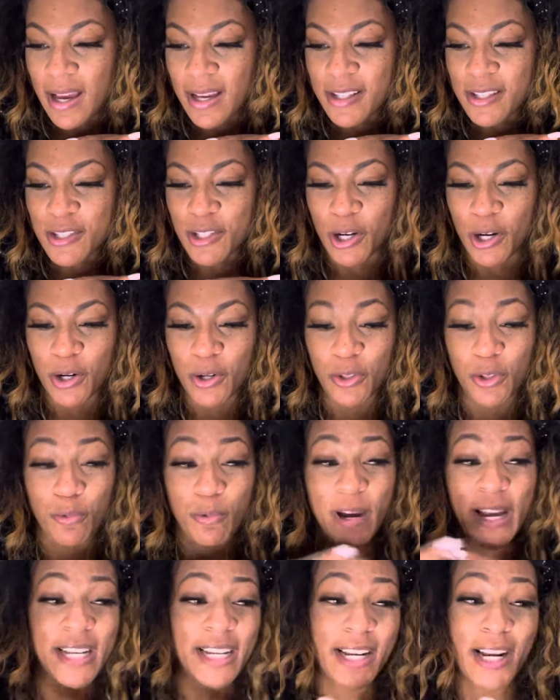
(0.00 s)
So the
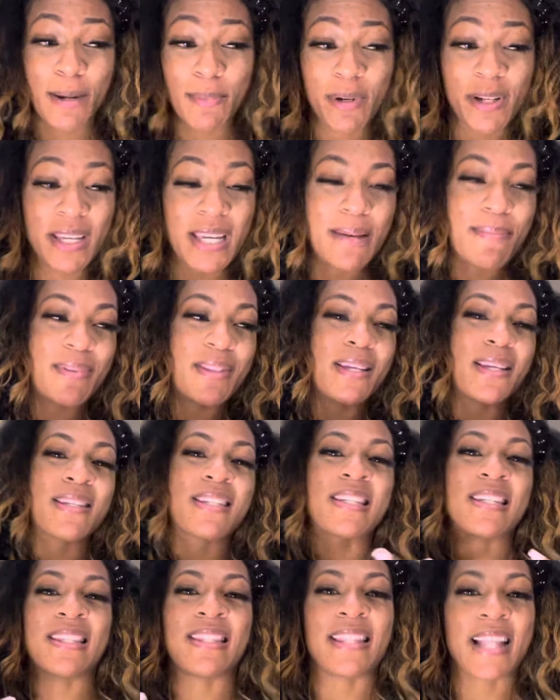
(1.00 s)
way that I'm going to keep
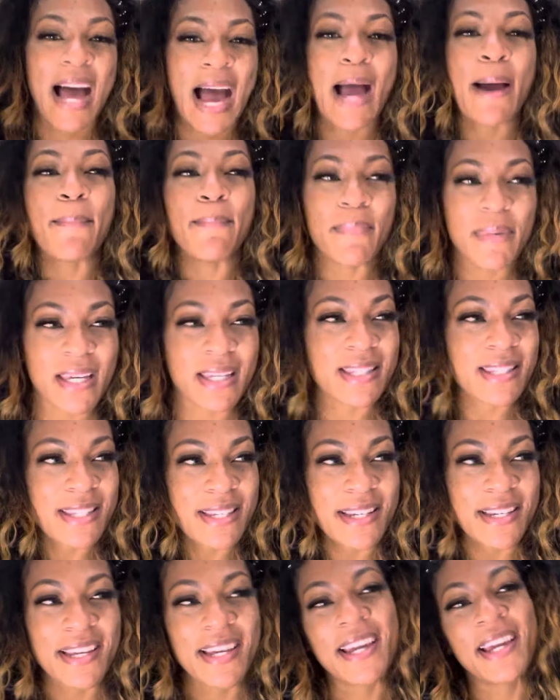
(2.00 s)
this not
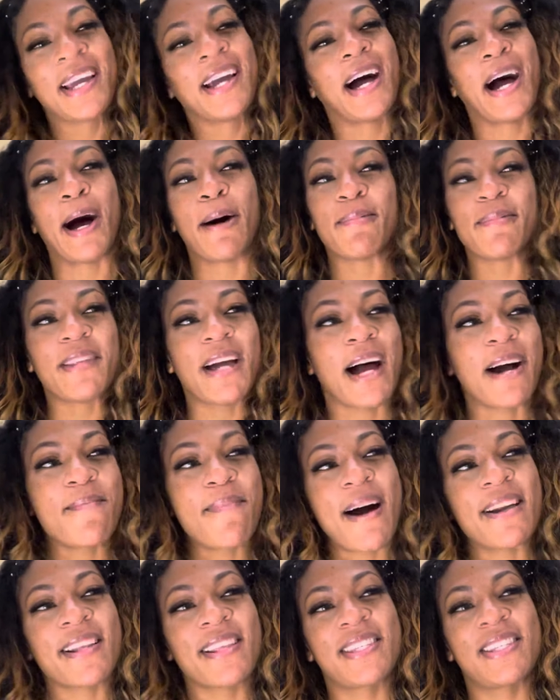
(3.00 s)
messy, I'm not
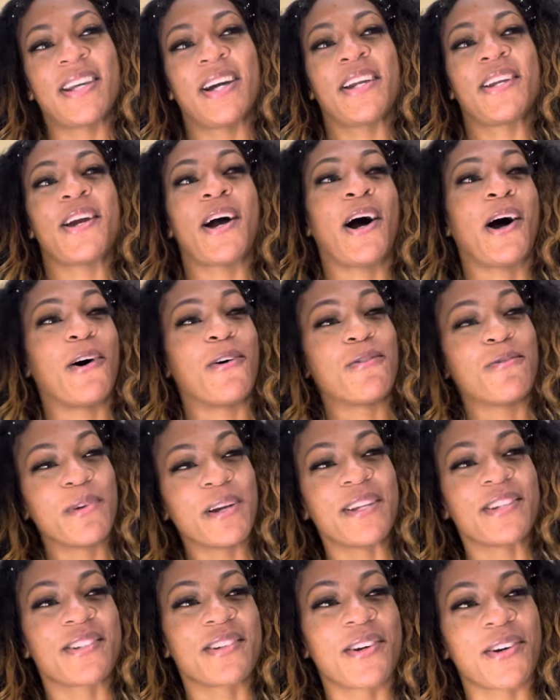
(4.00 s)
about to tell y'all
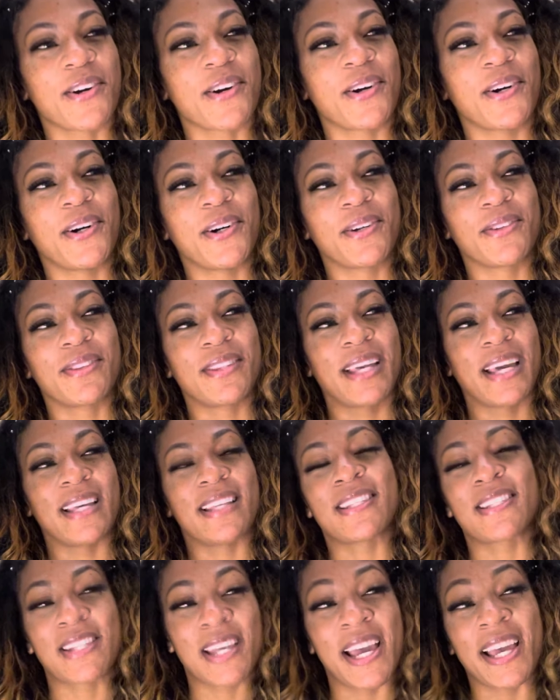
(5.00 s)
which girl they
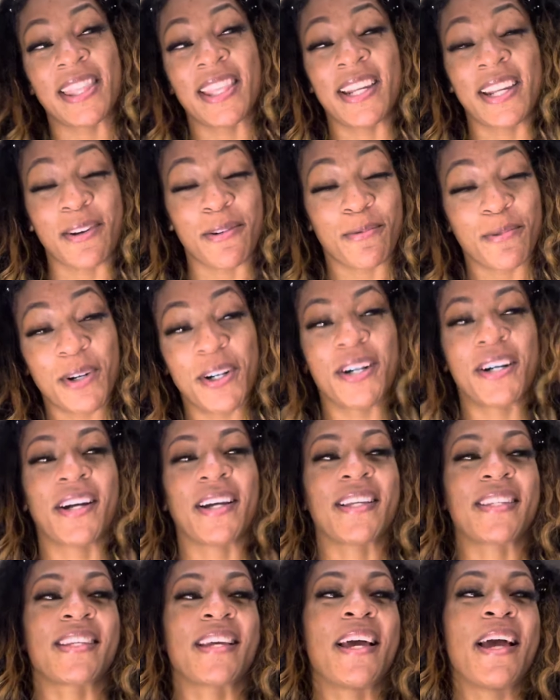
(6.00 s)
said that it
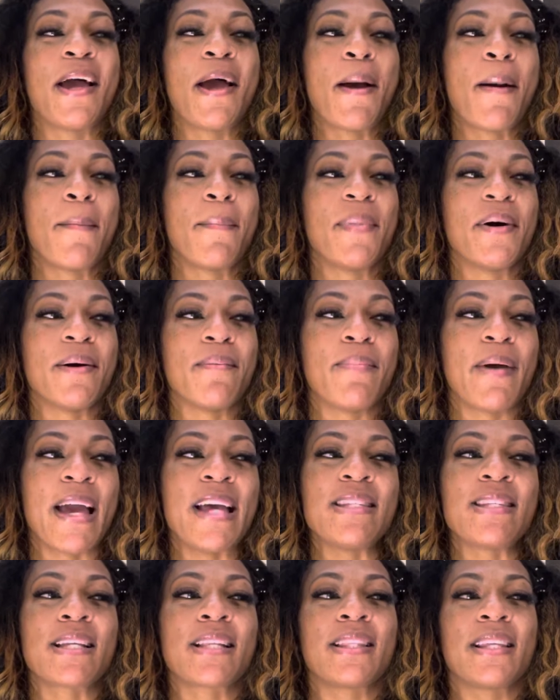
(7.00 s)
was, but
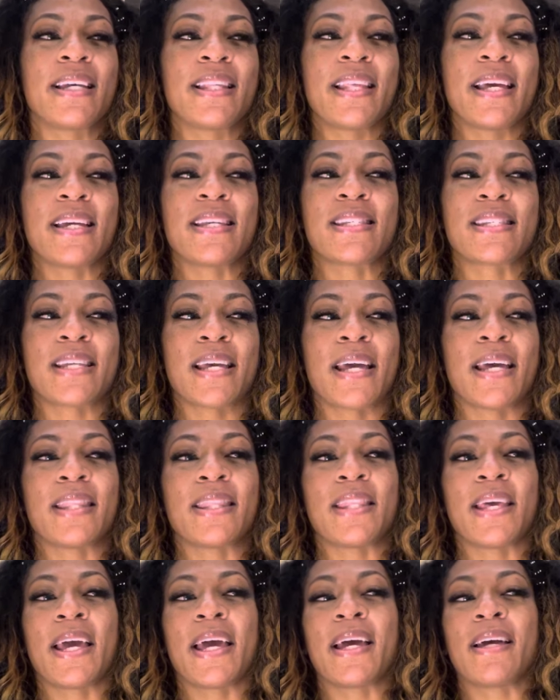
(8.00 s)
basically they
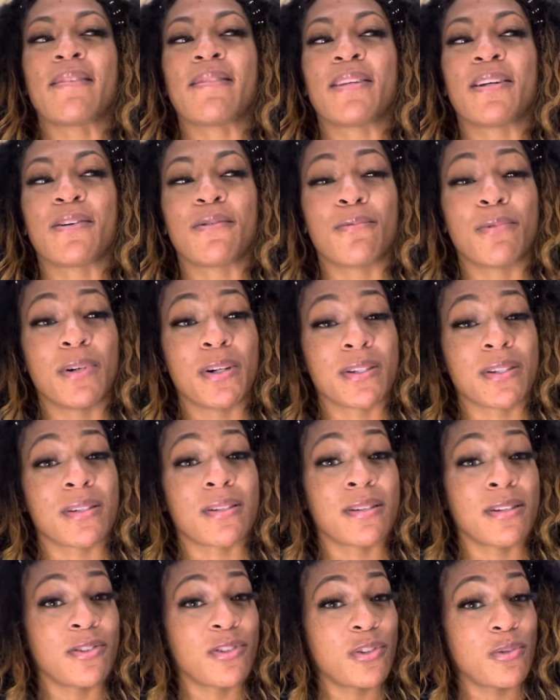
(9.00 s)
said that there was a
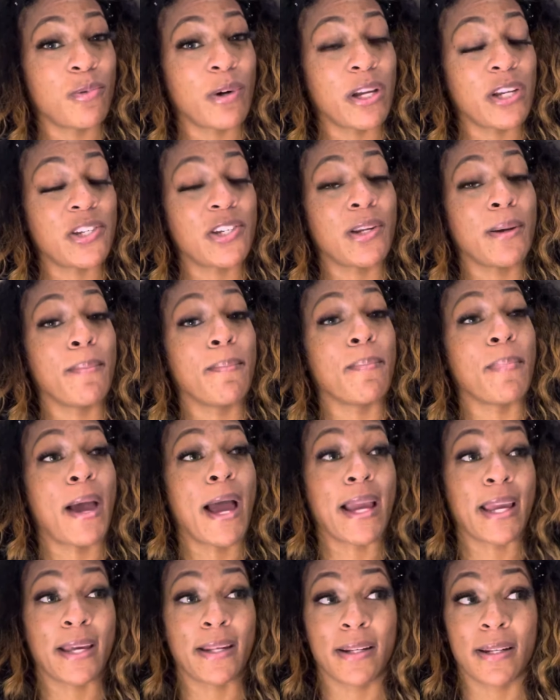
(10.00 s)
situation
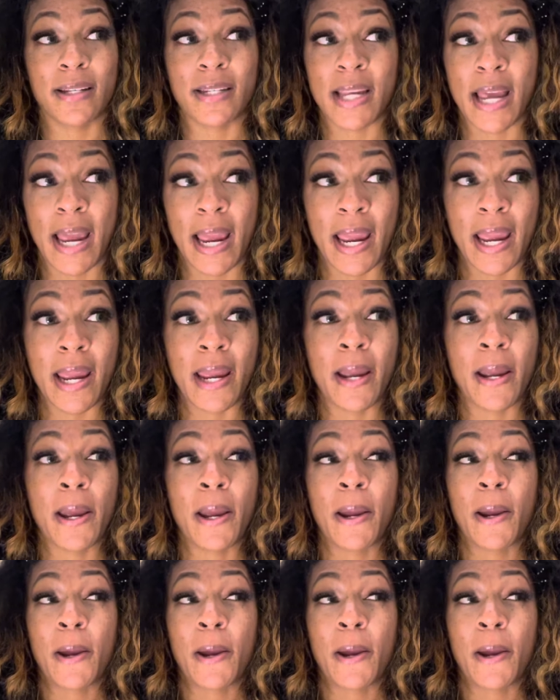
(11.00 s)
back in the day